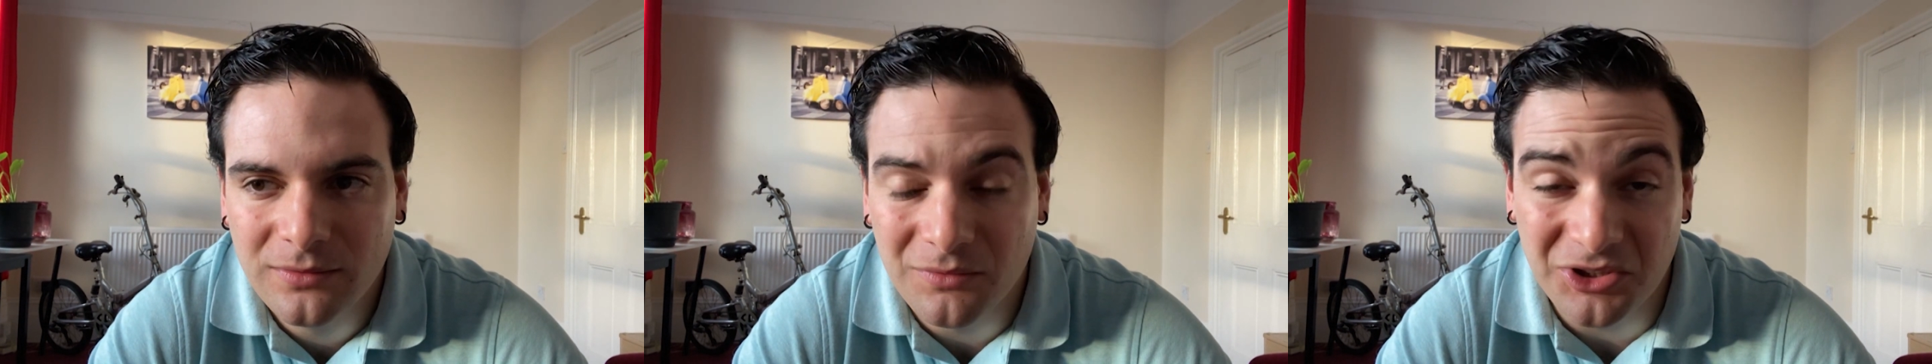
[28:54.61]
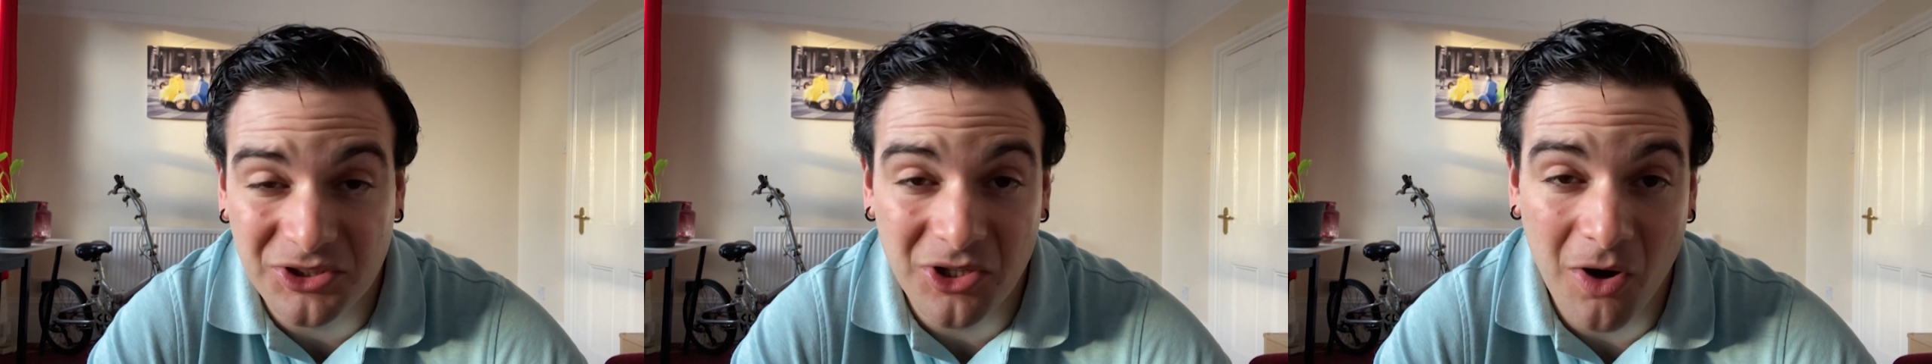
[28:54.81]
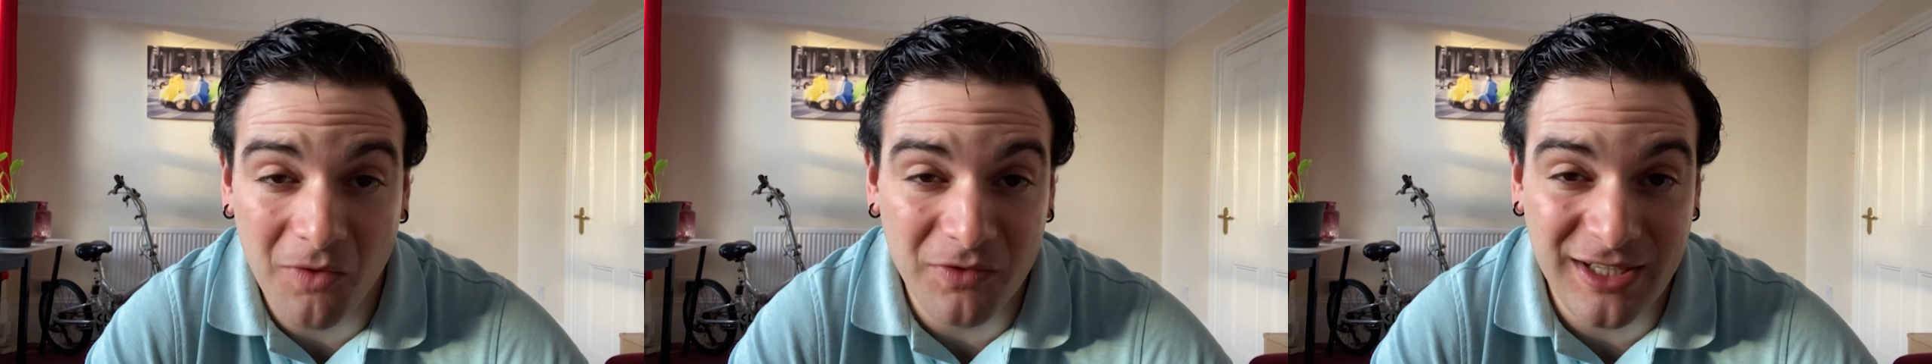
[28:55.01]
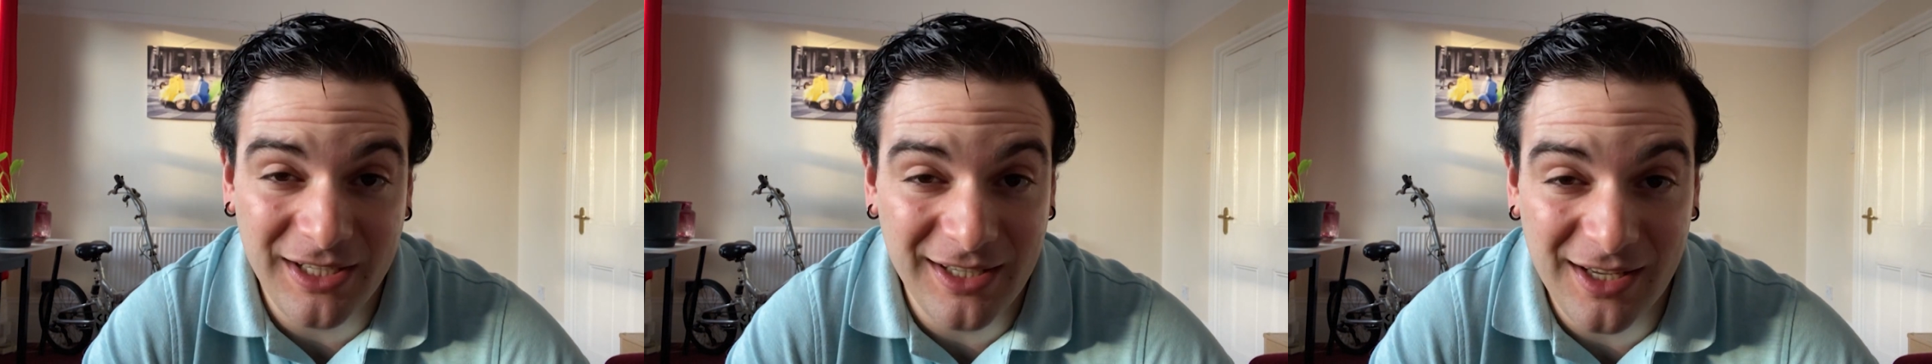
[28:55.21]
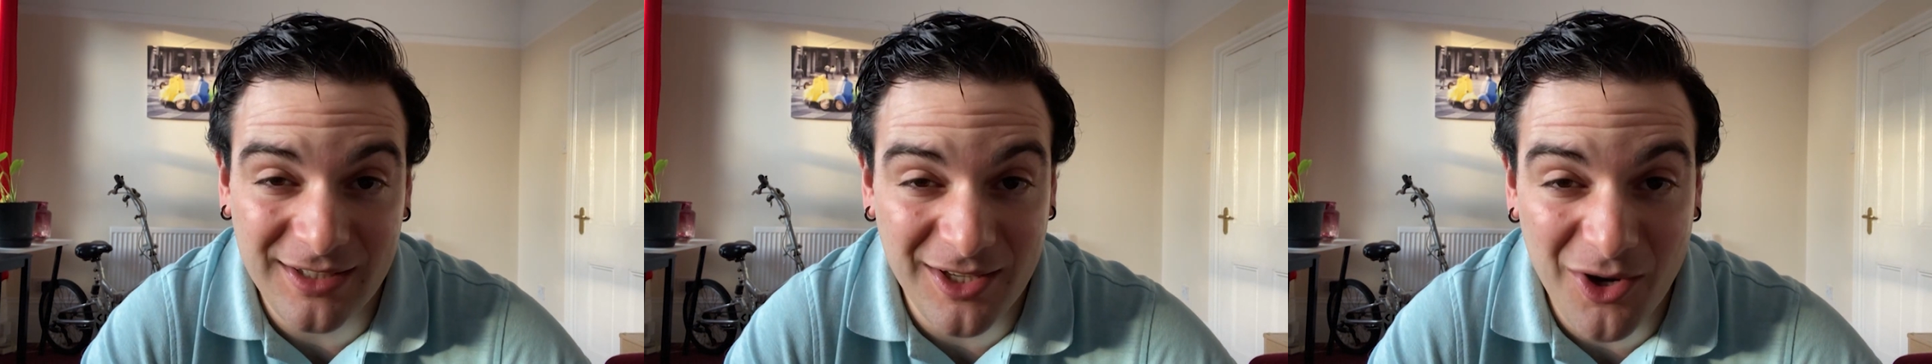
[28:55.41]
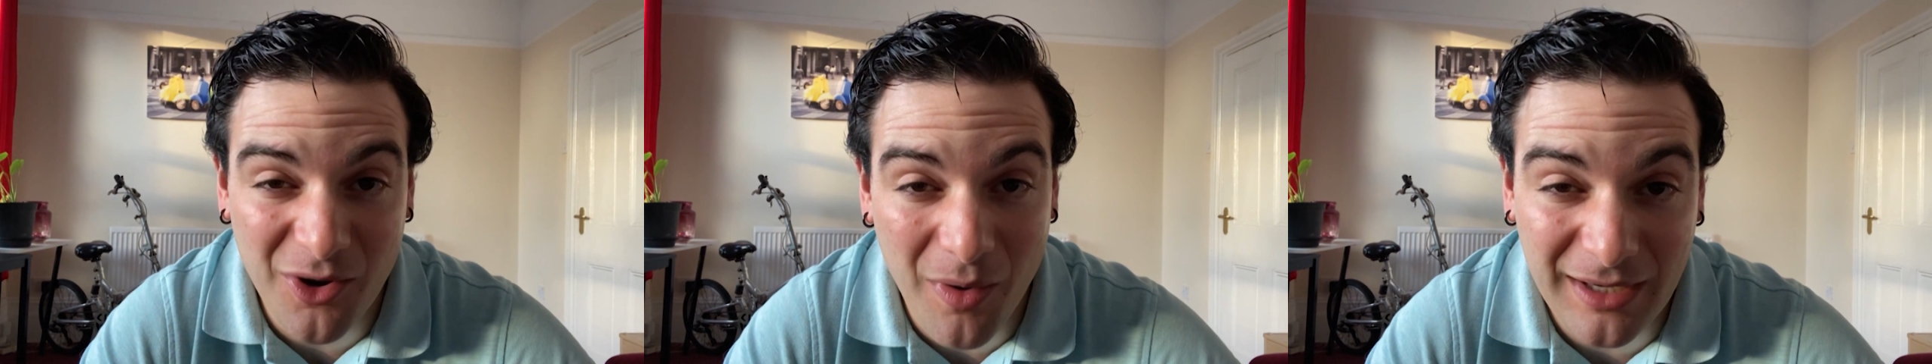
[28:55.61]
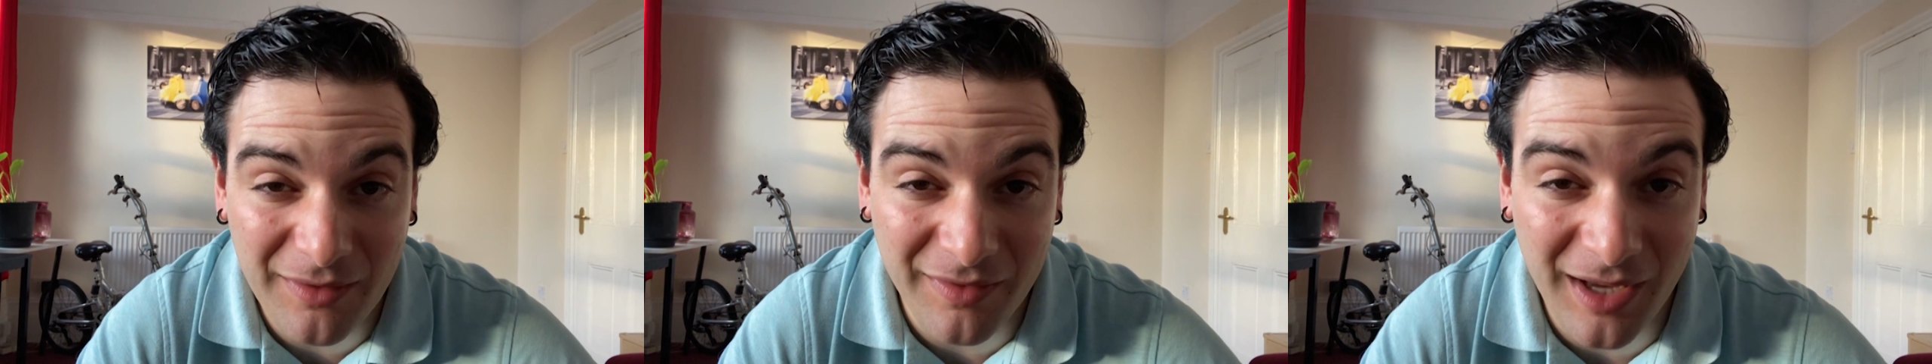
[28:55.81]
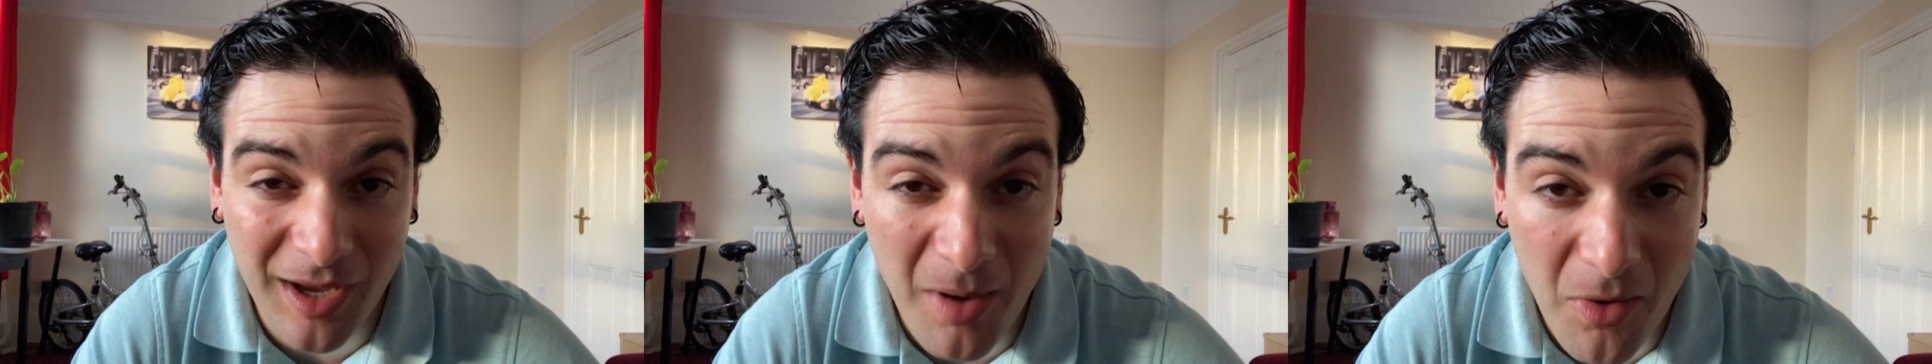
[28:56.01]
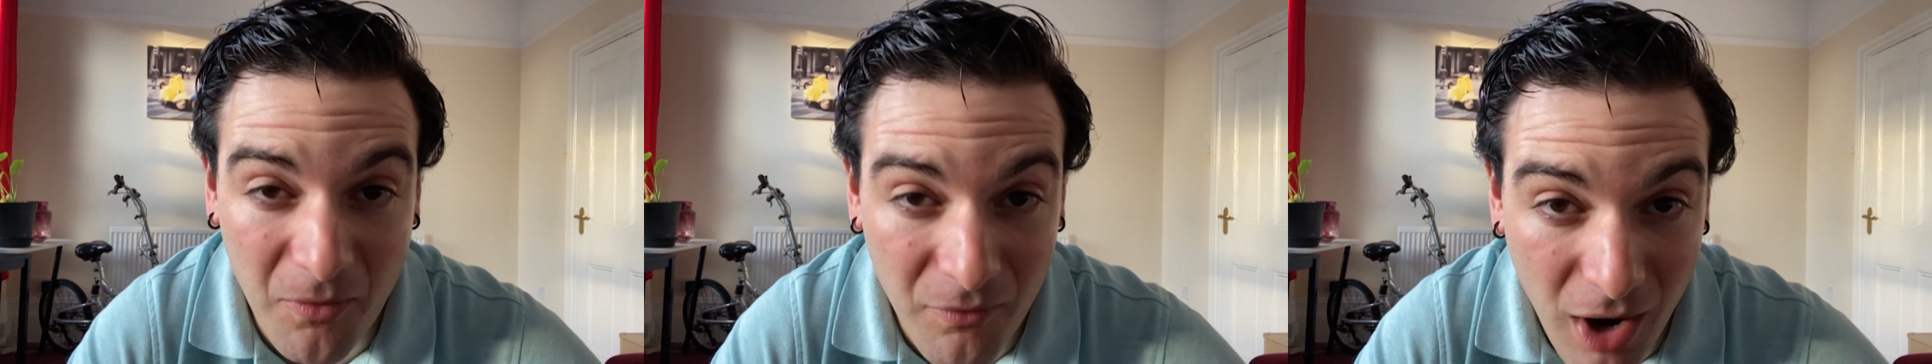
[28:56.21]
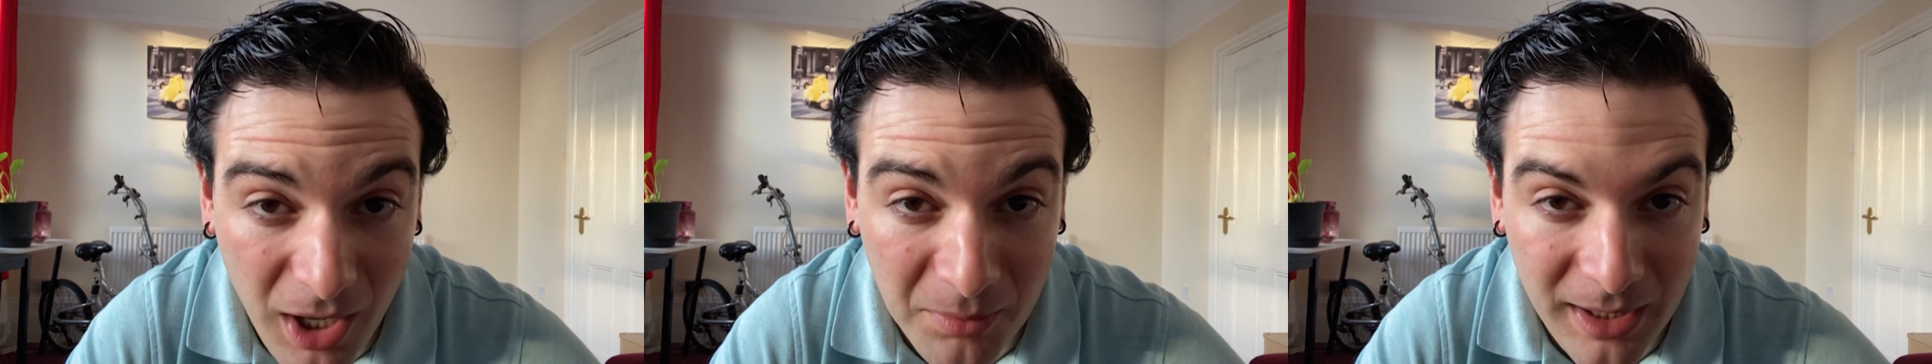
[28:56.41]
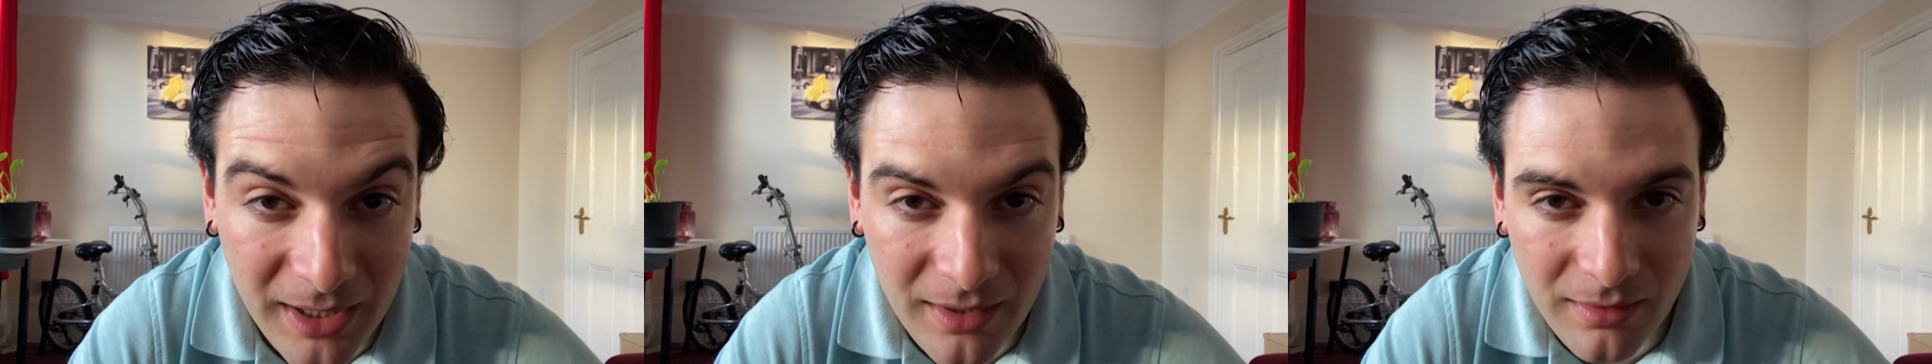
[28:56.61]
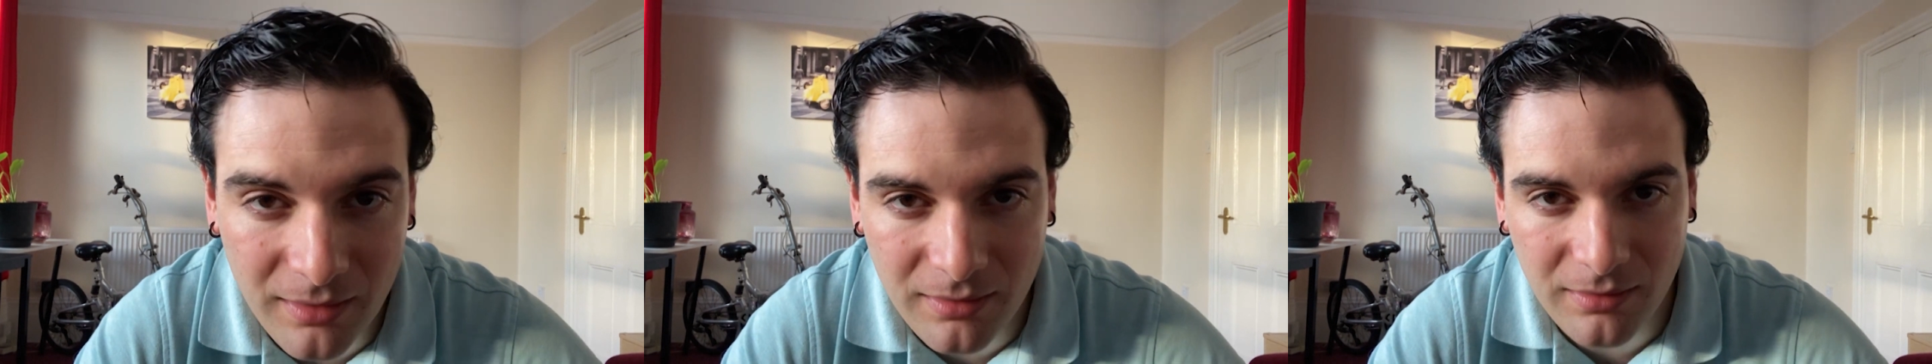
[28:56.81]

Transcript: well, she obviously doesn't know anything about rugby.